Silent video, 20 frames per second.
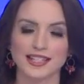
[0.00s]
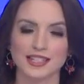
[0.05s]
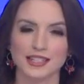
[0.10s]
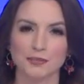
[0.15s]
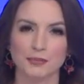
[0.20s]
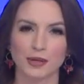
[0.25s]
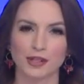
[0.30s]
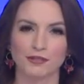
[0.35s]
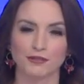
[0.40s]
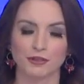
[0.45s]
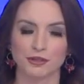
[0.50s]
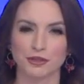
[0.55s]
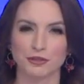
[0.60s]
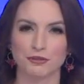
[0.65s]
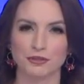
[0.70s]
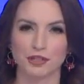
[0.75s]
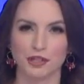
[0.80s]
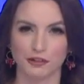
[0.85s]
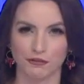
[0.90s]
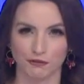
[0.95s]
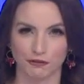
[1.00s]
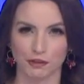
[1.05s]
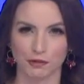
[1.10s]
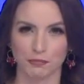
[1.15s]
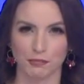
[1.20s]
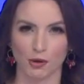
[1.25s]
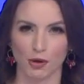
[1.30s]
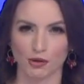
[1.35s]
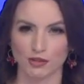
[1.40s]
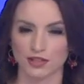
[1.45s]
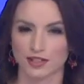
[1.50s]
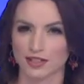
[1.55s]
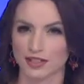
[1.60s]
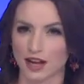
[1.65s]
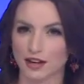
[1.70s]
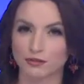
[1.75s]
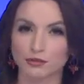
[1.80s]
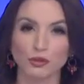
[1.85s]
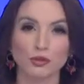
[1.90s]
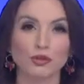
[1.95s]
it's been for U T football.
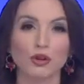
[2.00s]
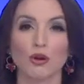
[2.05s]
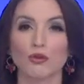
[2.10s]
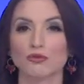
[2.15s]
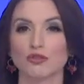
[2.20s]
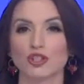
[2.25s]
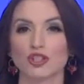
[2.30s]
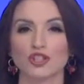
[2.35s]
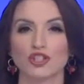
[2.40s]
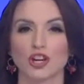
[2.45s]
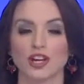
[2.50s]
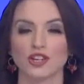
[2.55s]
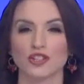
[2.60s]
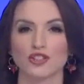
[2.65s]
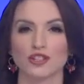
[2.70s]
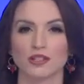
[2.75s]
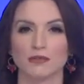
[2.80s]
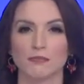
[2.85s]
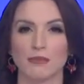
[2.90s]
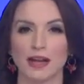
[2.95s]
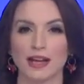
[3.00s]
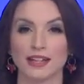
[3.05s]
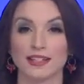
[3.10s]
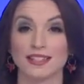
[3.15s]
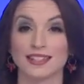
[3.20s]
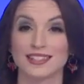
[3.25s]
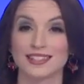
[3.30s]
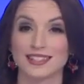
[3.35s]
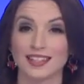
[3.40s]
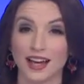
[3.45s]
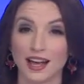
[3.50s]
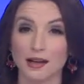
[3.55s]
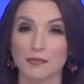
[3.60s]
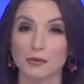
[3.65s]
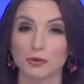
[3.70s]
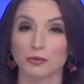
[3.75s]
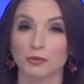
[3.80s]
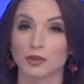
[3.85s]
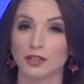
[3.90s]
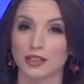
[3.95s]
Several coaching changes made,
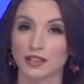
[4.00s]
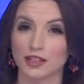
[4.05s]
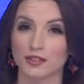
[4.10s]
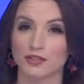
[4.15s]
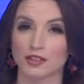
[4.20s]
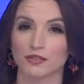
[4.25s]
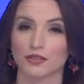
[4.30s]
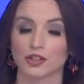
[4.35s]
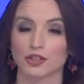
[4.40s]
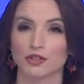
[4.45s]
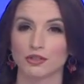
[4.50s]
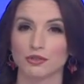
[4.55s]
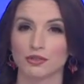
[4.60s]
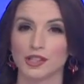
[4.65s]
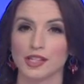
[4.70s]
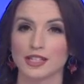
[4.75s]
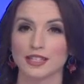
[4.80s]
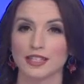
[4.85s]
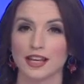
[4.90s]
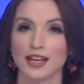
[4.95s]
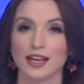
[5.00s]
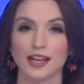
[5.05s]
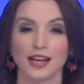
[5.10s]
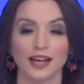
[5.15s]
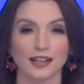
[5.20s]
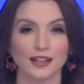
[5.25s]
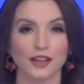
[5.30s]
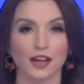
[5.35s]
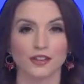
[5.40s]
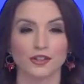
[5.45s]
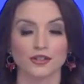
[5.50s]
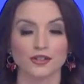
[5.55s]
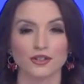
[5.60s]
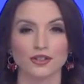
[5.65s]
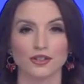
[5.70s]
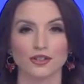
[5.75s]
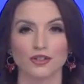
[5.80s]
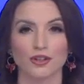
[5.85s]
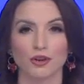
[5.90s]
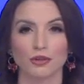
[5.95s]
some relieved of their duties and
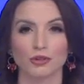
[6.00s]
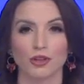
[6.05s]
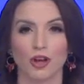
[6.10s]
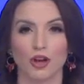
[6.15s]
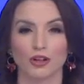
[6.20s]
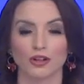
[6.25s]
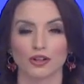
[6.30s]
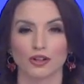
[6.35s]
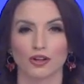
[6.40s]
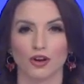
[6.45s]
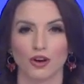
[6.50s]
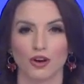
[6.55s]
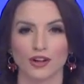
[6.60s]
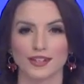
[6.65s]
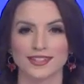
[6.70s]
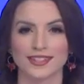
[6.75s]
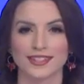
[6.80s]
others no longer on